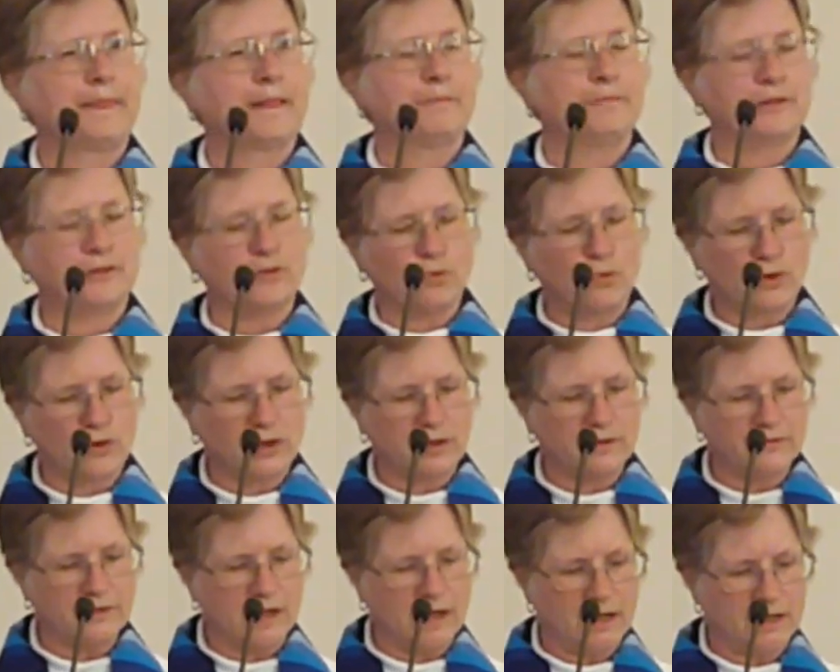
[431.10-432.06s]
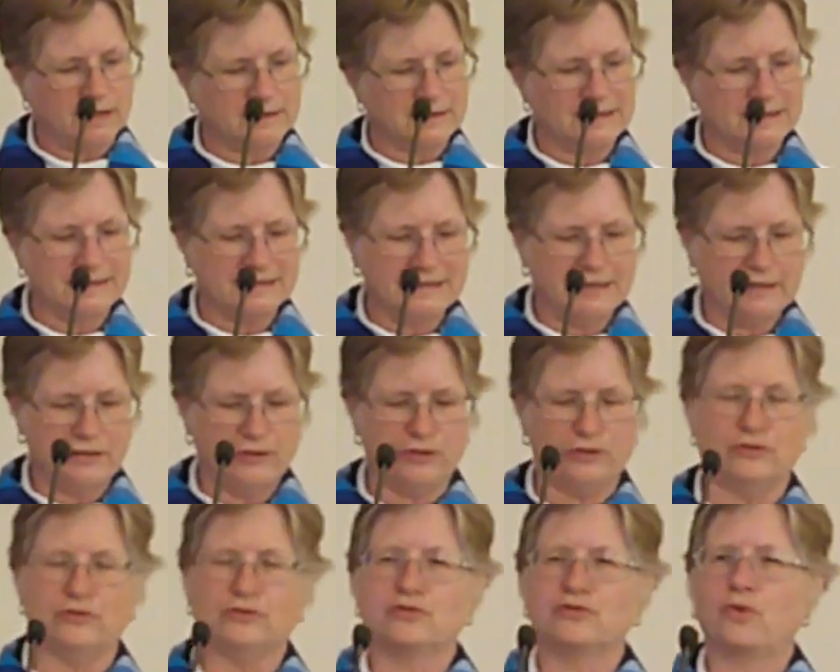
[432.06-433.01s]
But the work of God
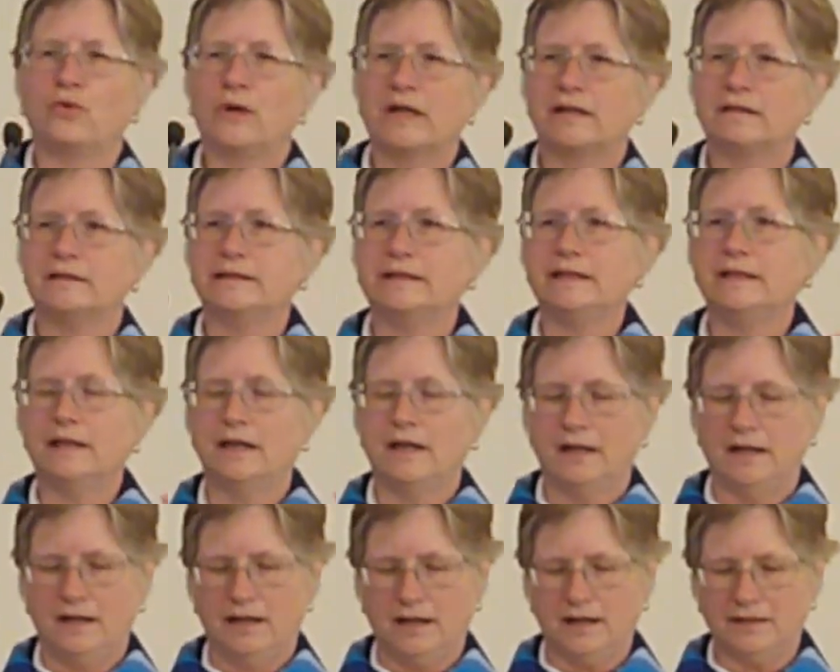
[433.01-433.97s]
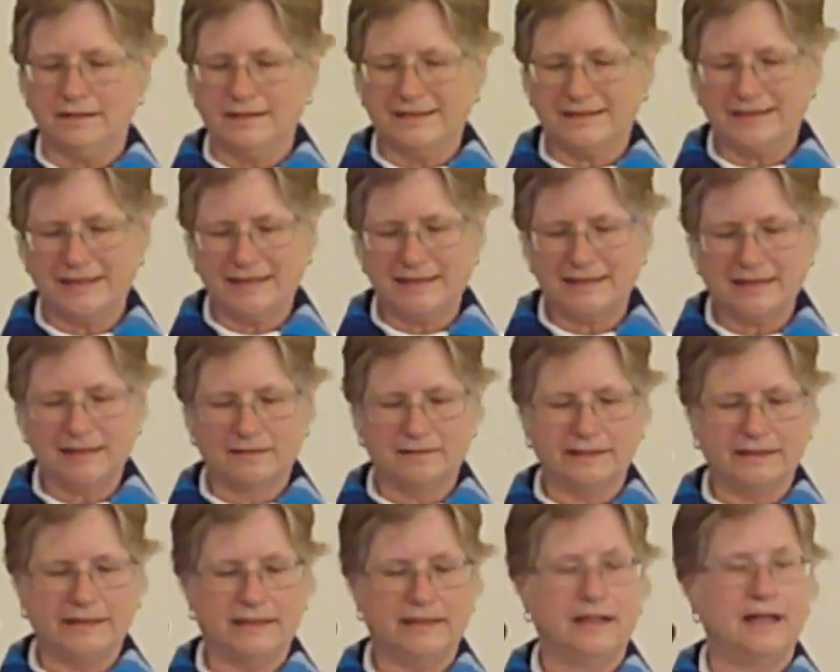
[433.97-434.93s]
continues quickly,
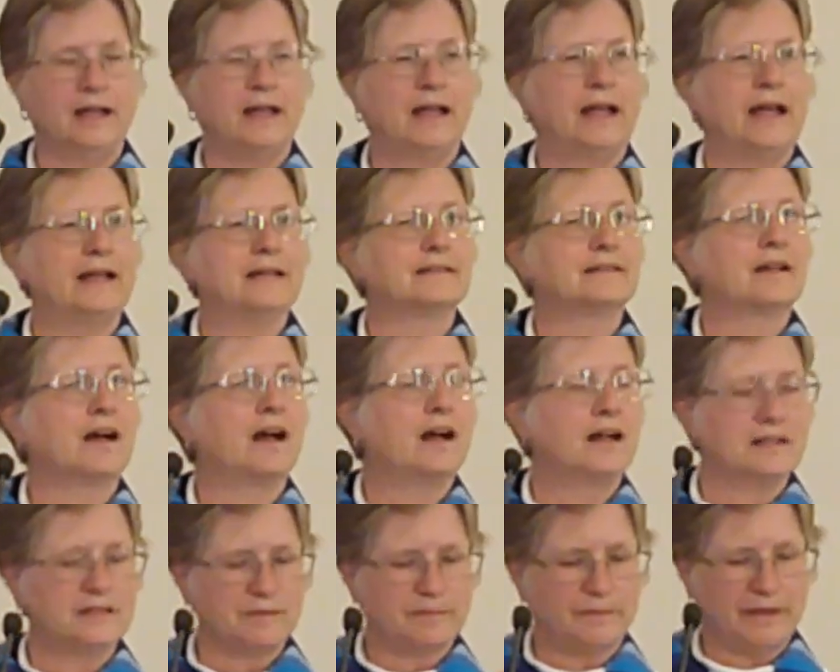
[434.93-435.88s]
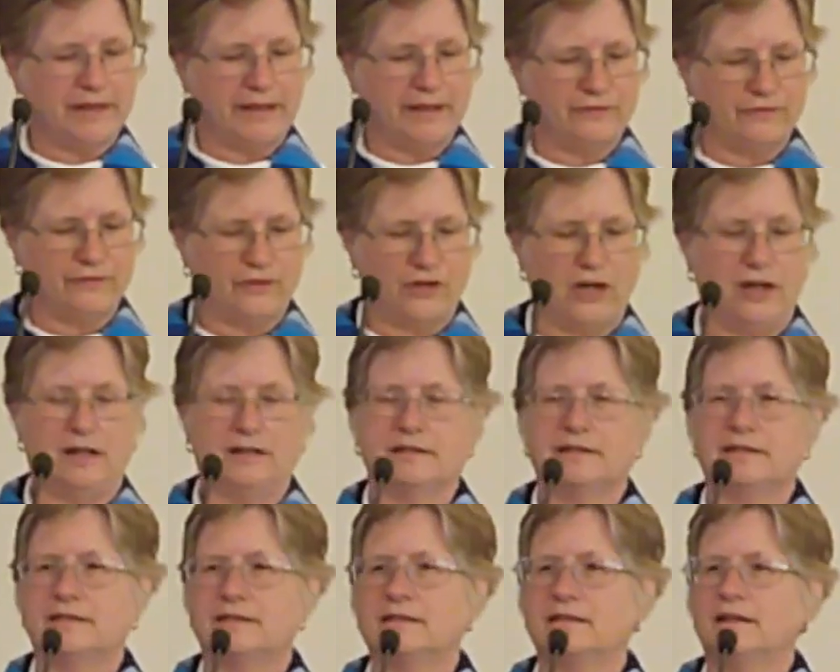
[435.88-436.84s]
unceasingly, as God's plan for
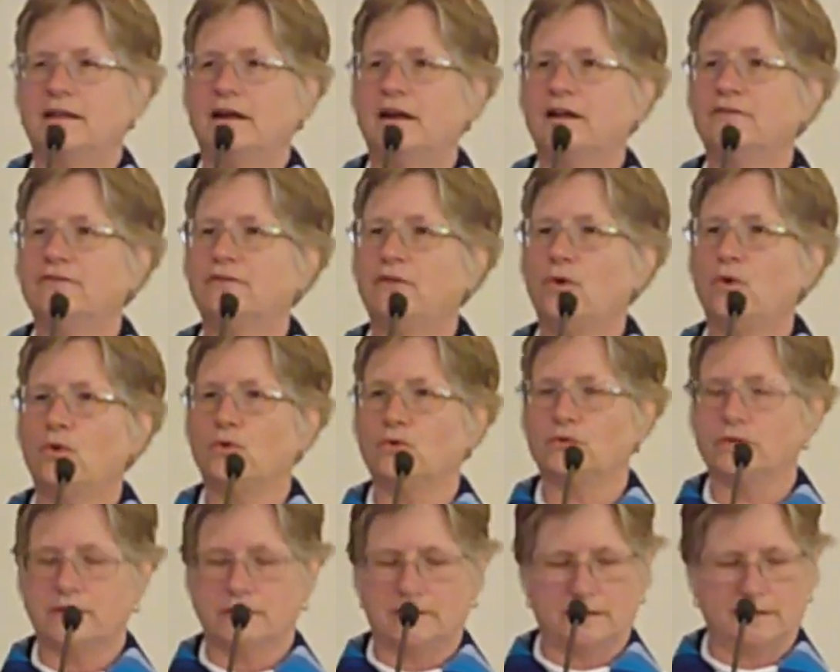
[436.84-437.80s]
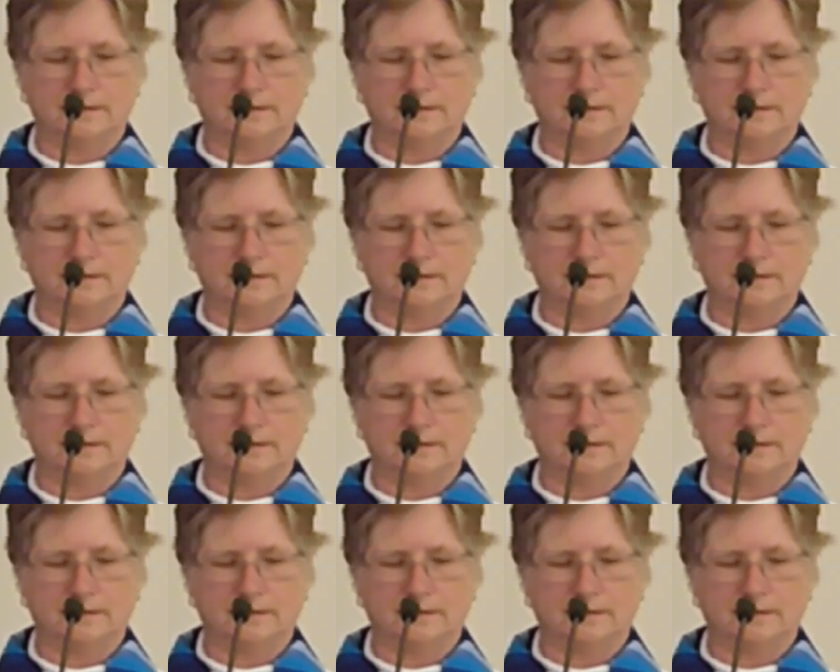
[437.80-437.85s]
us unfolds.